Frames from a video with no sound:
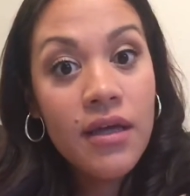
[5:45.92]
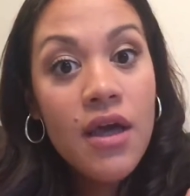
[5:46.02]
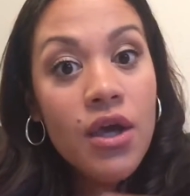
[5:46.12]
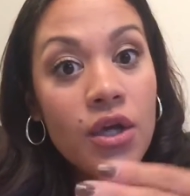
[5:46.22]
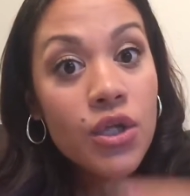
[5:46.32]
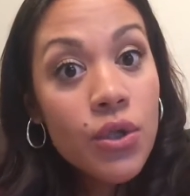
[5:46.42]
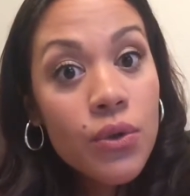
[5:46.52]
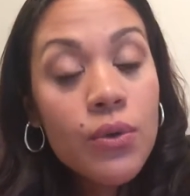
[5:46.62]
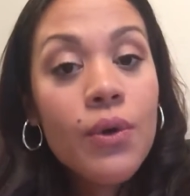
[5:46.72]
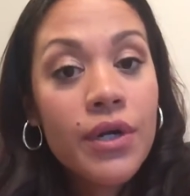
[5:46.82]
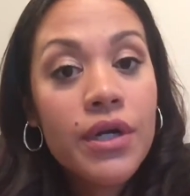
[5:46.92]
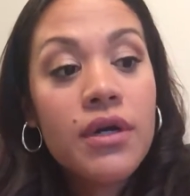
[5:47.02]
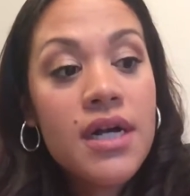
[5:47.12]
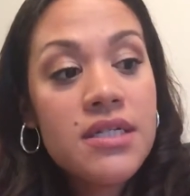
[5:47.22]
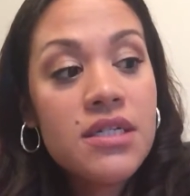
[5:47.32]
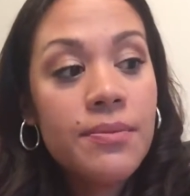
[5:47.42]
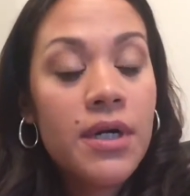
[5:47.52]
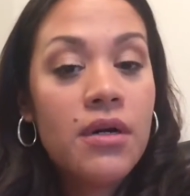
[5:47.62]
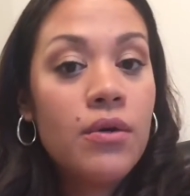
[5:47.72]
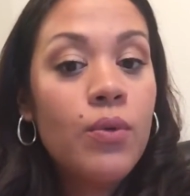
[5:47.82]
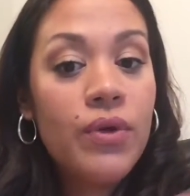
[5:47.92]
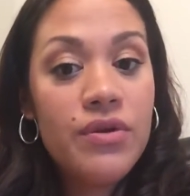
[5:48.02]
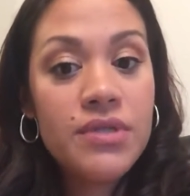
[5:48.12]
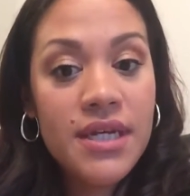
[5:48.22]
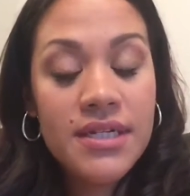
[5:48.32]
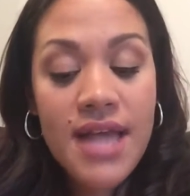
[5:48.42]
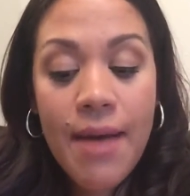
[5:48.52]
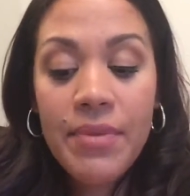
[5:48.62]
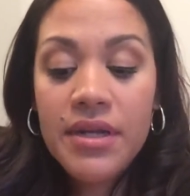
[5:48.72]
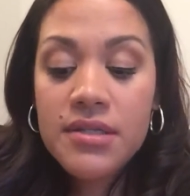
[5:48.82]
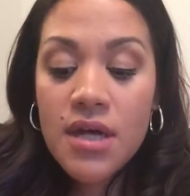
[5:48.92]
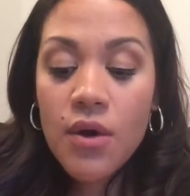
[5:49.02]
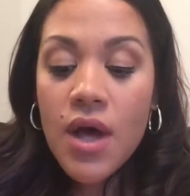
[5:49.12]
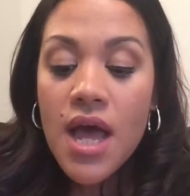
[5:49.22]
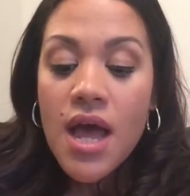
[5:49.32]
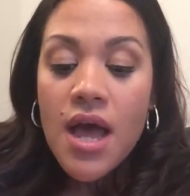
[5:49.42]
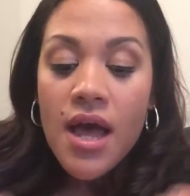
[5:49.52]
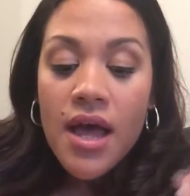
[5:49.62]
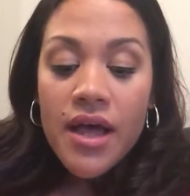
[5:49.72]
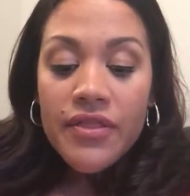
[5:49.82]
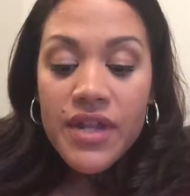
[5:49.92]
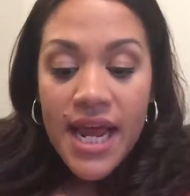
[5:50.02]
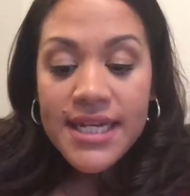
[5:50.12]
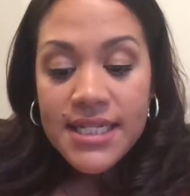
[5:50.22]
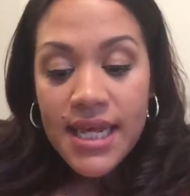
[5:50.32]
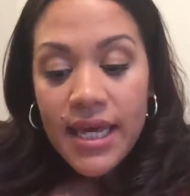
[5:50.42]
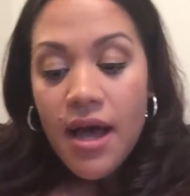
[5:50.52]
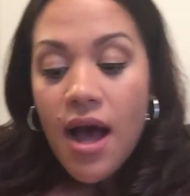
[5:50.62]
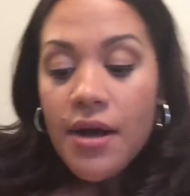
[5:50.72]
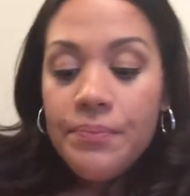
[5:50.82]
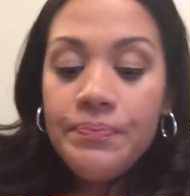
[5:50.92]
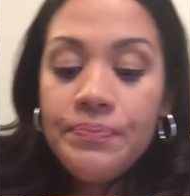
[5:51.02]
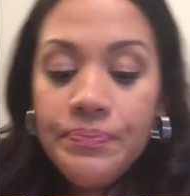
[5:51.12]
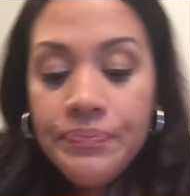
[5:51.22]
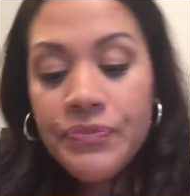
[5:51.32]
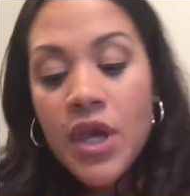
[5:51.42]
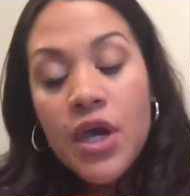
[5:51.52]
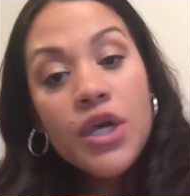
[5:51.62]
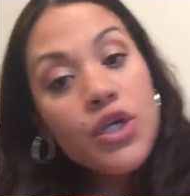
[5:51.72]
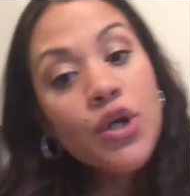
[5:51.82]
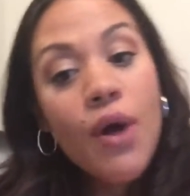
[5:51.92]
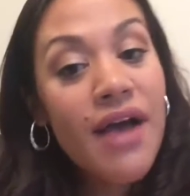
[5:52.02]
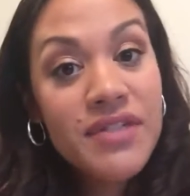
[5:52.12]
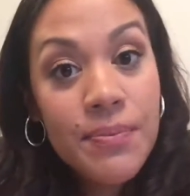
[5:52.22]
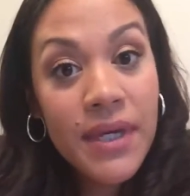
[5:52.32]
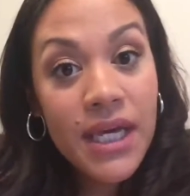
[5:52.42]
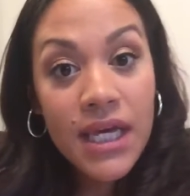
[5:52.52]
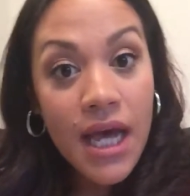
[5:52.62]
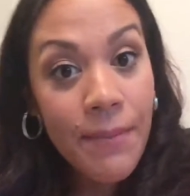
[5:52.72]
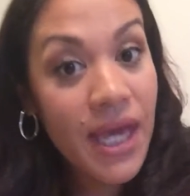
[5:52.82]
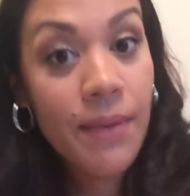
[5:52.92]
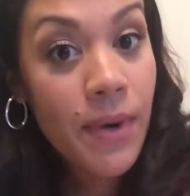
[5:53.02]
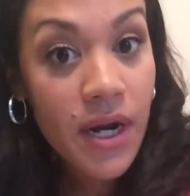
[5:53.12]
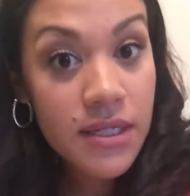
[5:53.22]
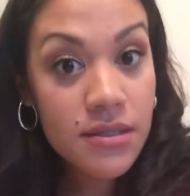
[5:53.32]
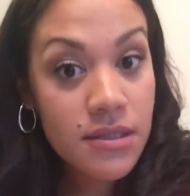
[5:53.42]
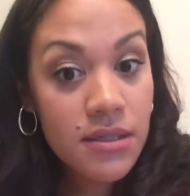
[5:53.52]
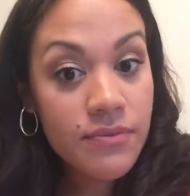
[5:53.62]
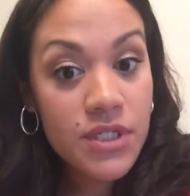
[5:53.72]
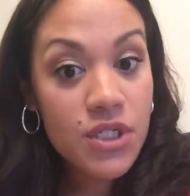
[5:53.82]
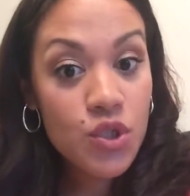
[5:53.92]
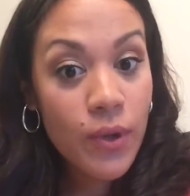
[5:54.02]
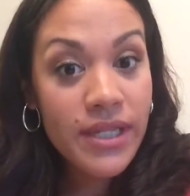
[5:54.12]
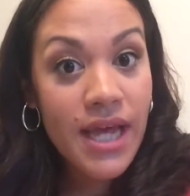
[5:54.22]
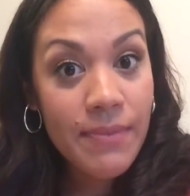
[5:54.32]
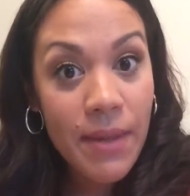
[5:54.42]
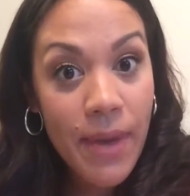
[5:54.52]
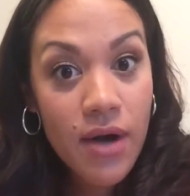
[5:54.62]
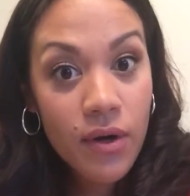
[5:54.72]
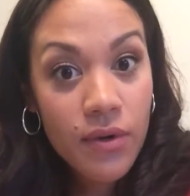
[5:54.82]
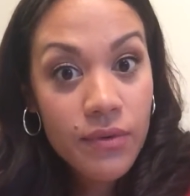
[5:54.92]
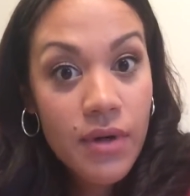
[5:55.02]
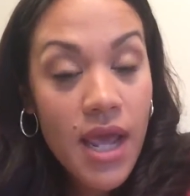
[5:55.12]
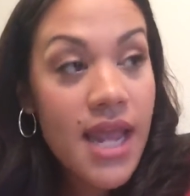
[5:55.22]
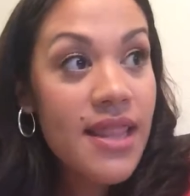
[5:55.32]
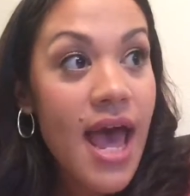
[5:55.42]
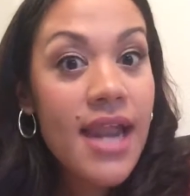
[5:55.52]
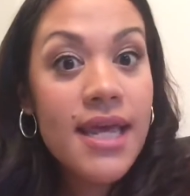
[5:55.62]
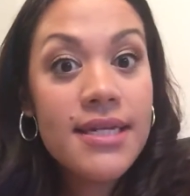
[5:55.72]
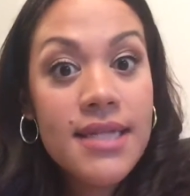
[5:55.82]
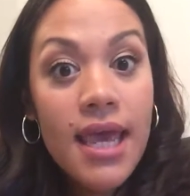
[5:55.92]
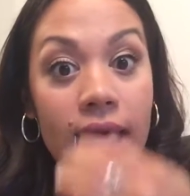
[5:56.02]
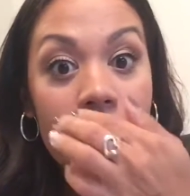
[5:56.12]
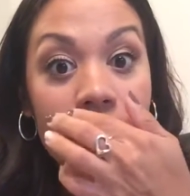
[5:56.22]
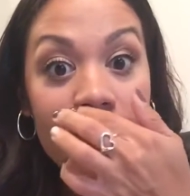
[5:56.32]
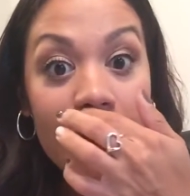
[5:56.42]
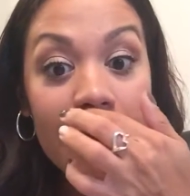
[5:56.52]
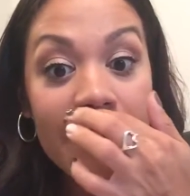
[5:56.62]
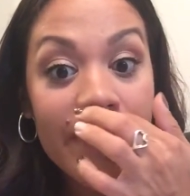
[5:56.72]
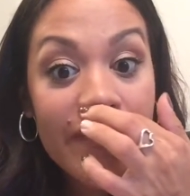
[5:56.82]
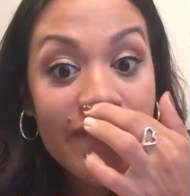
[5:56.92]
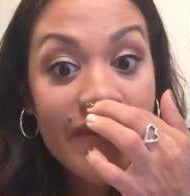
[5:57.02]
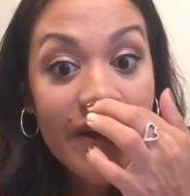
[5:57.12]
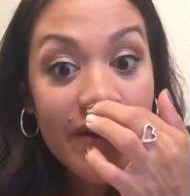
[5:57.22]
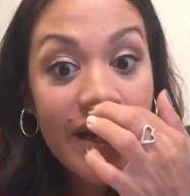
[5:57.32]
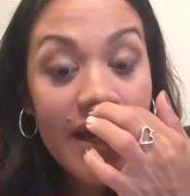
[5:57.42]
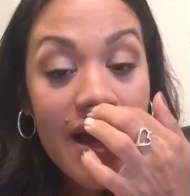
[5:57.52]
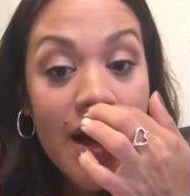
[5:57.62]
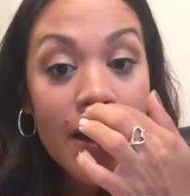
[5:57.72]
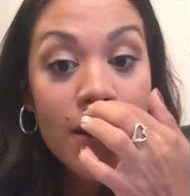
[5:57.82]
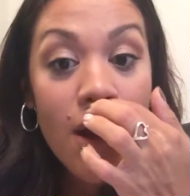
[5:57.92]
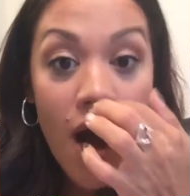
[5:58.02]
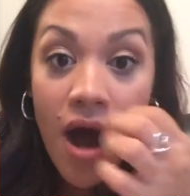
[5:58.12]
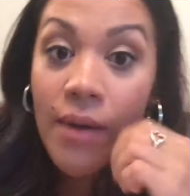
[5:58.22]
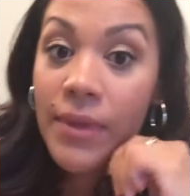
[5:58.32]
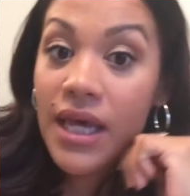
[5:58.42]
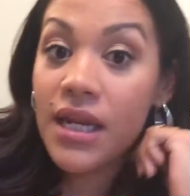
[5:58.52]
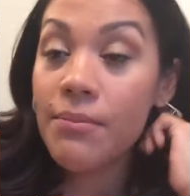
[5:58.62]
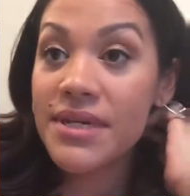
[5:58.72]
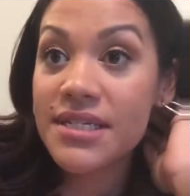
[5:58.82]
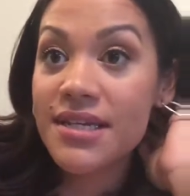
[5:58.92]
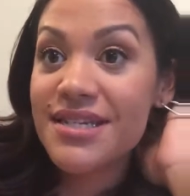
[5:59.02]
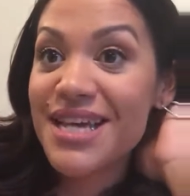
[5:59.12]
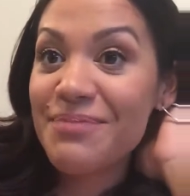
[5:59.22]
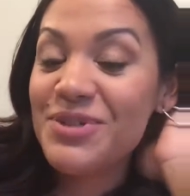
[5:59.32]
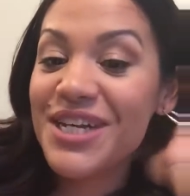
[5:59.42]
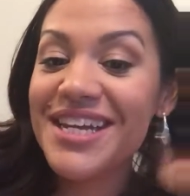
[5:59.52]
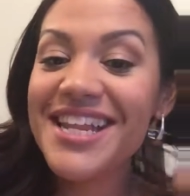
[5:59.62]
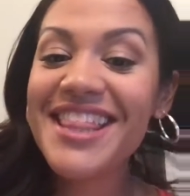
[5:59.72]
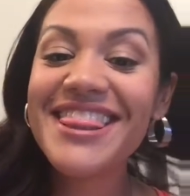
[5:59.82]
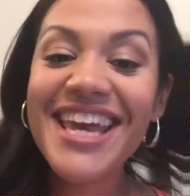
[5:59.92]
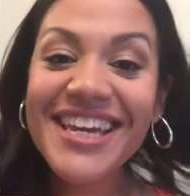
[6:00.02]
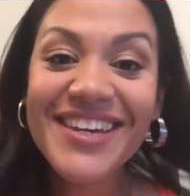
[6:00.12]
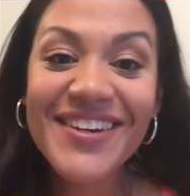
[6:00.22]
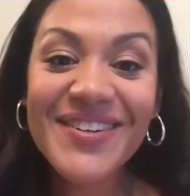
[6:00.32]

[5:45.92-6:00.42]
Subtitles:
you or your customer when those things happen. So the next thing, you don't have to be a makeup artist to join LimeLight by Alcone. And that is a very, very, very common misconception. Thank you